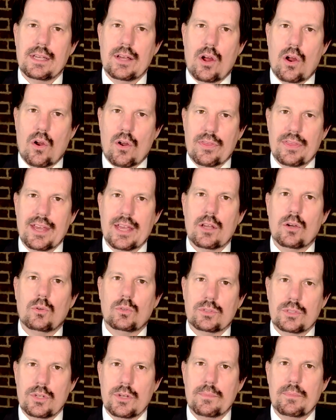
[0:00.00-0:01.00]
Are they
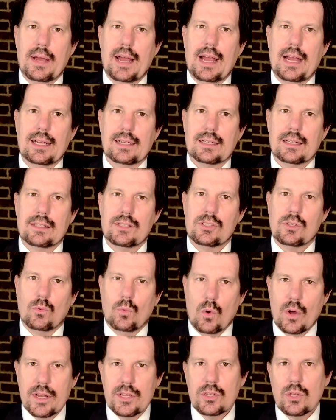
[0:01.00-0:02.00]
holding you back? So
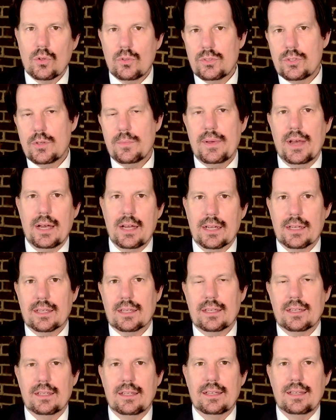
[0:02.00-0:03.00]
what is holding you back?
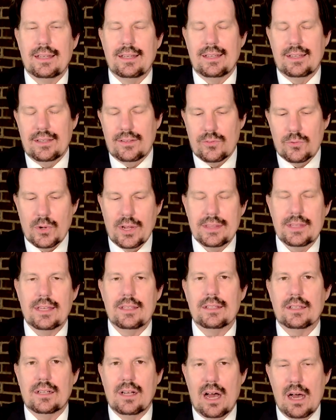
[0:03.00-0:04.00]
And if you write that in
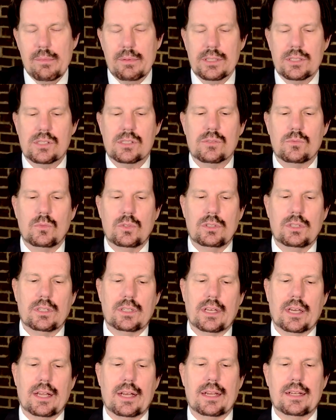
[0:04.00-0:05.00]
the comments, we'll
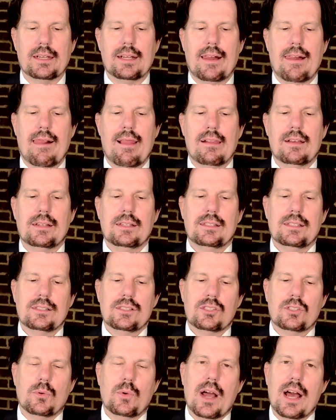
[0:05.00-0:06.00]
look at it.
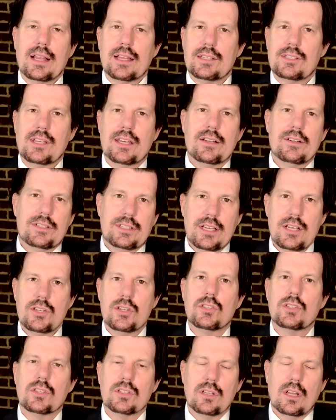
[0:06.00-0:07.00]
So Alexander
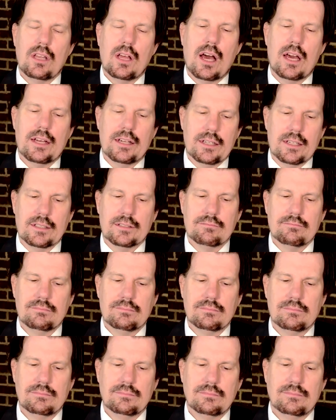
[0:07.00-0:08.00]
teaches us a lot here.
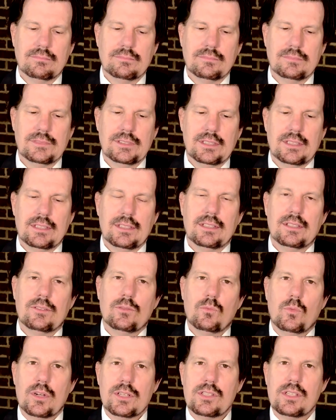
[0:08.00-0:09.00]

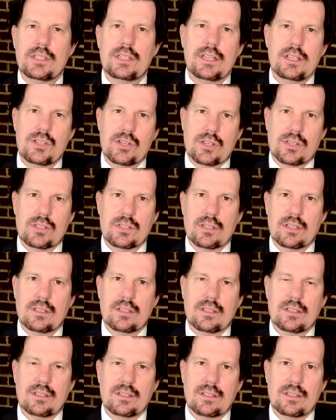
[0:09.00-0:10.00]
What does he teach us?
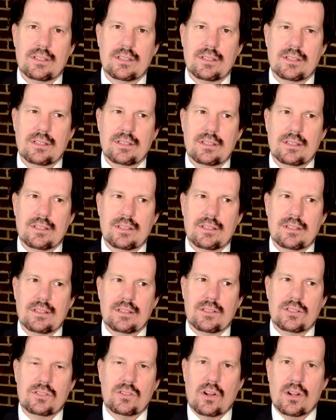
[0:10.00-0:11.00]

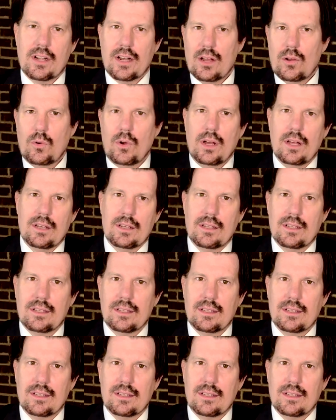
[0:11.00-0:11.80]
Started out what?